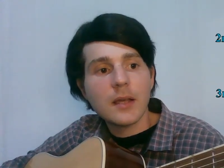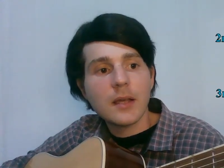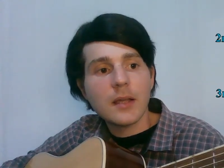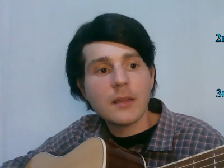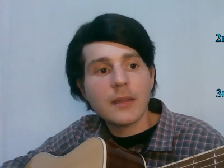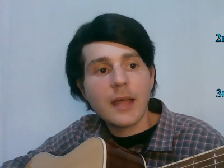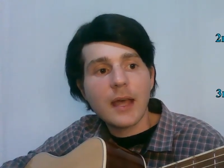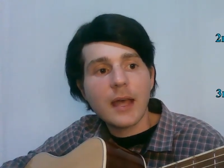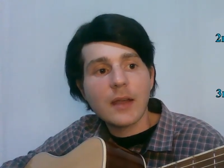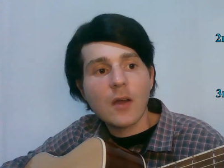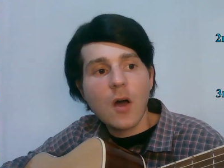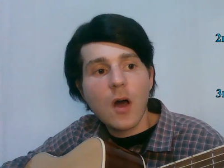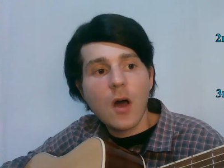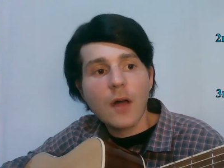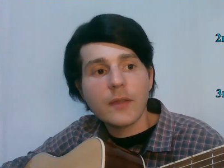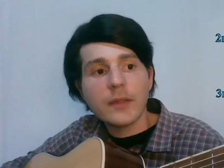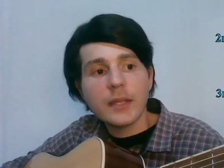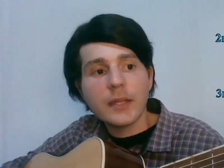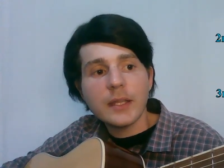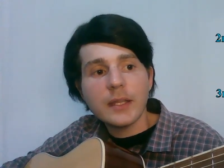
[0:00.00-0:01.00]
And then
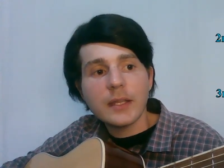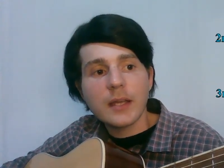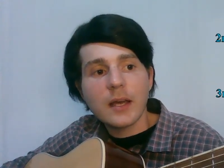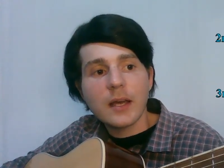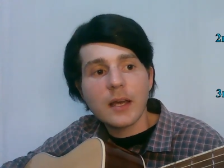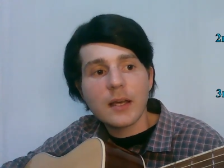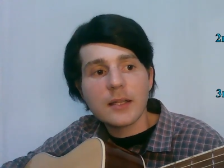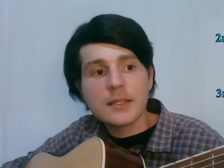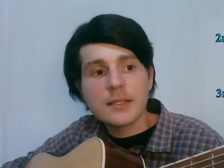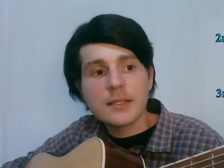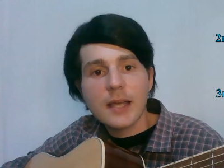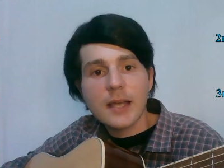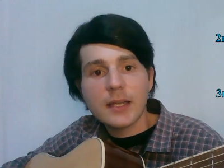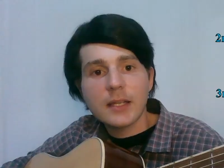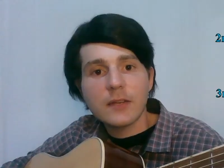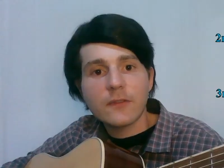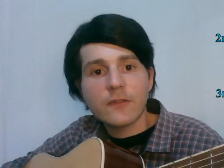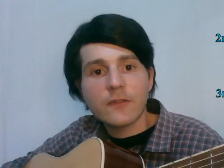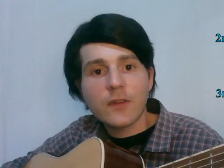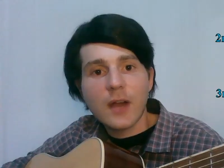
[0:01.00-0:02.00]
on the
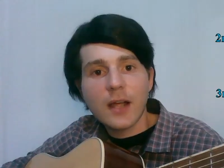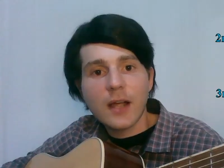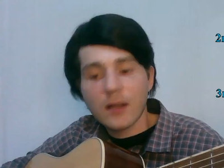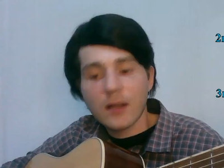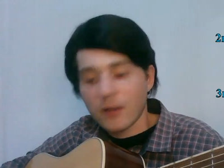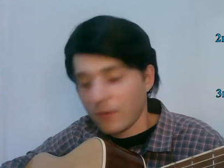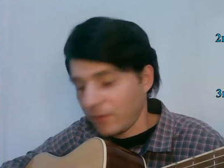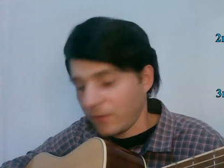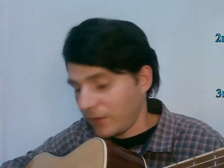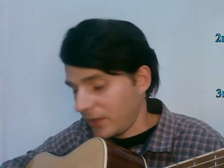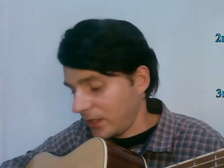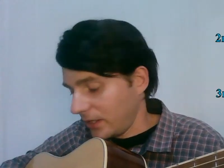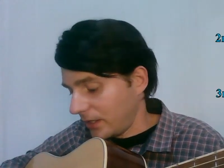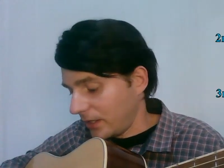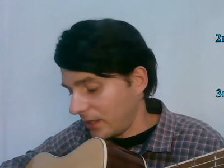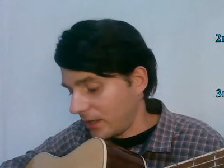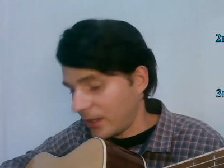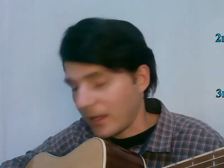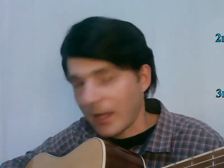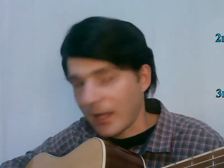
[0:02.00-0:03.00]
2nd fret of
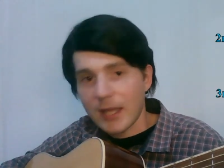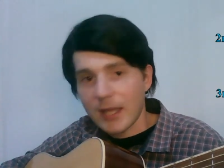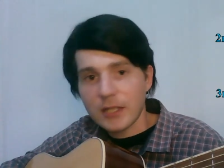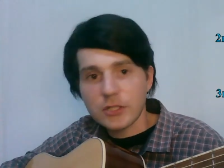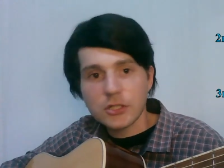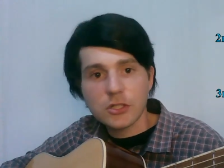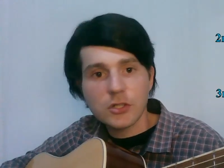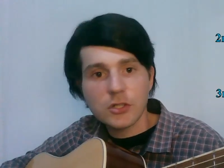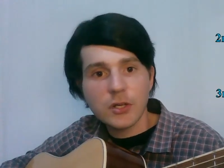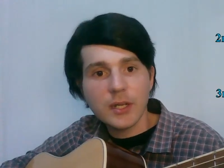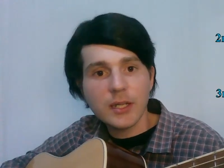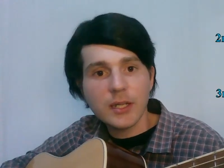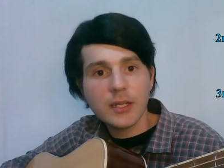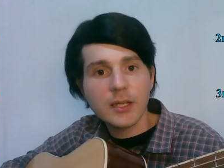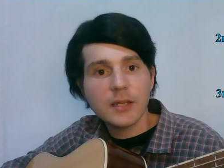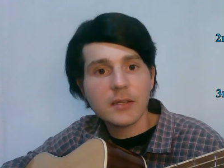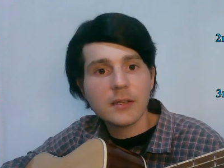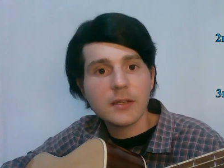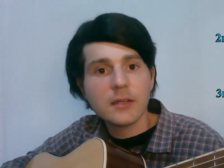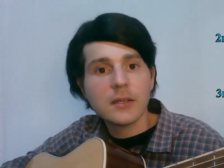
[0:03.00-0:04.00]
the A
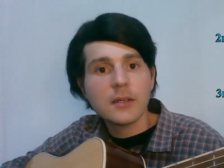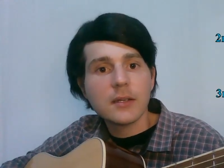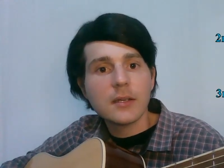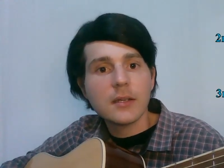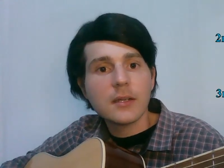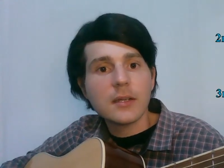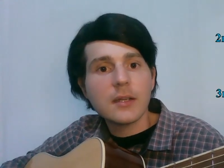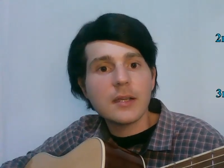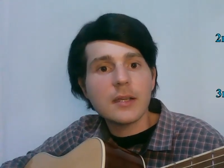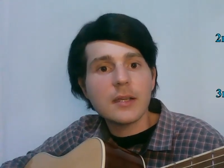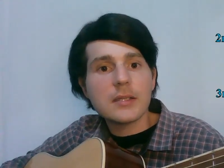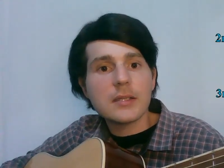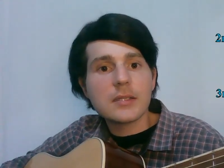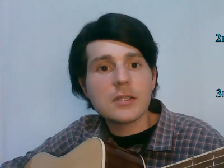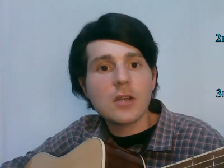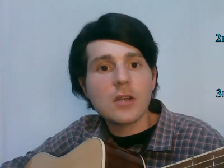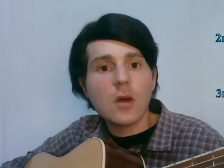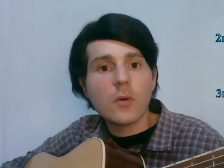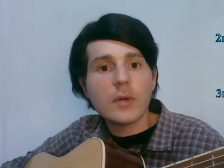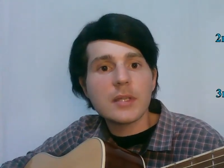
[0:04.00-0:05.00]
string is
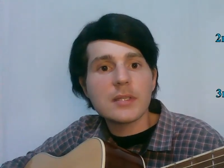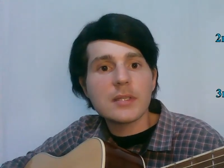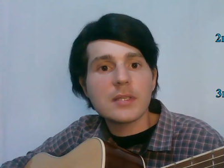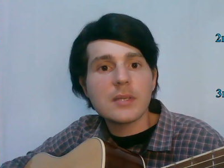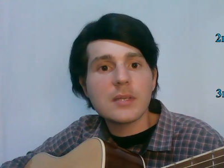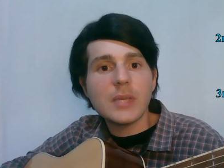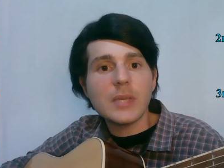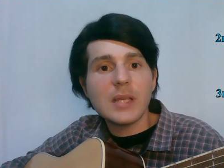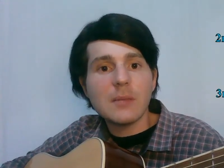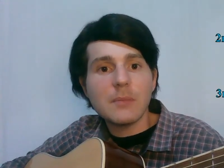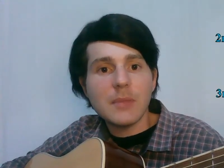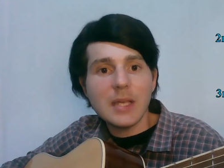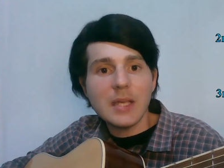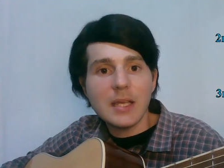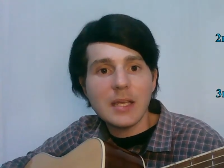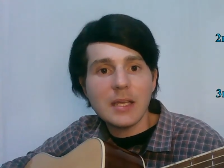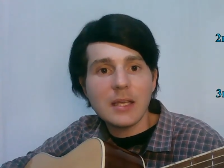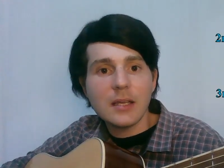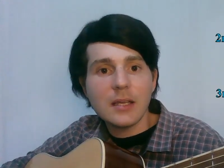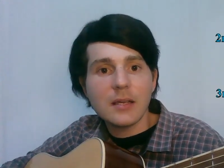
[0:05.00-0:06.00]
going to be
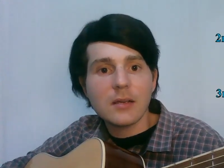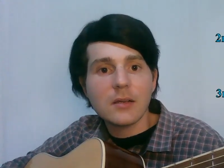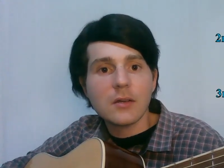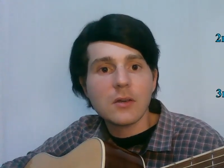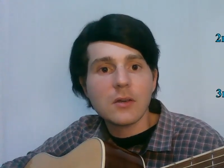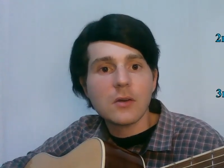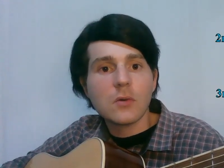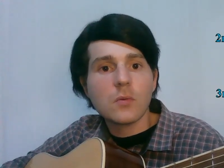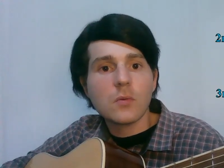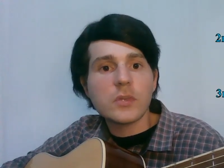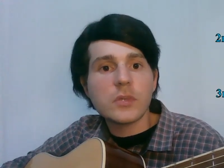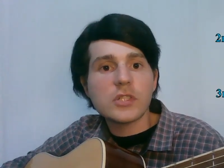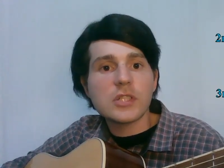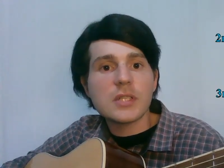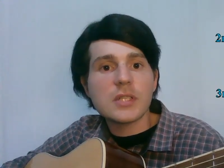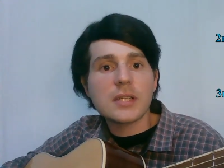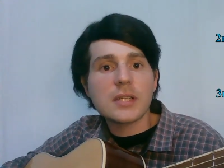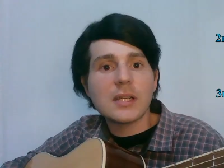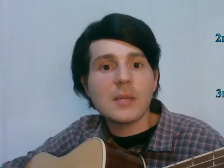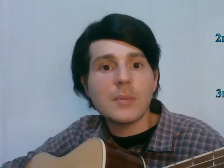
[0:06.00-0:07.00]
mi, which
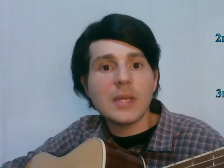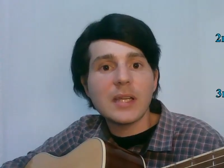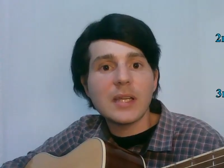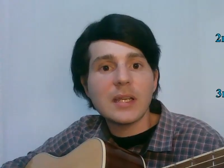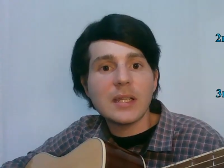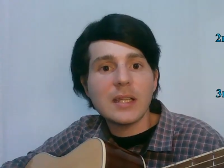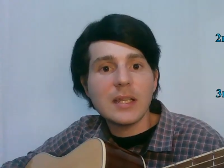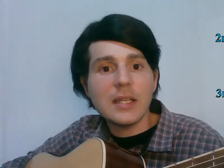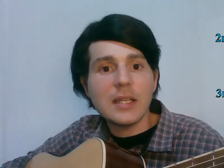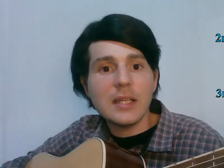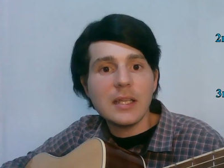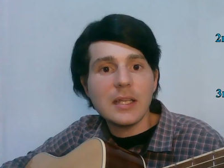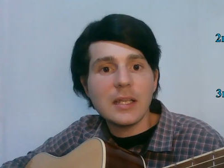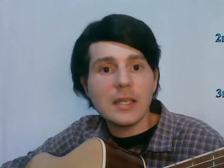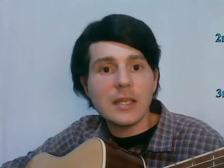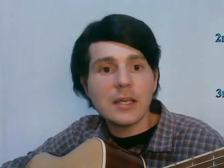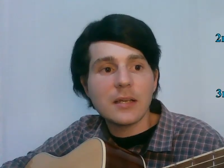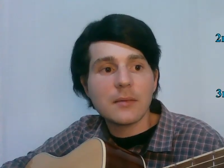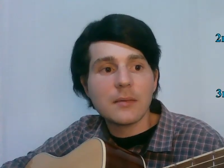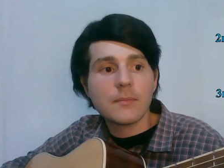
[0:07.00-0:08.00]
is going to be an
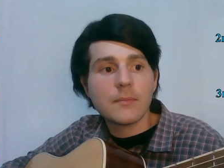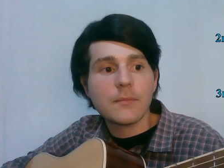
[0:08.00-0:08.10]
E.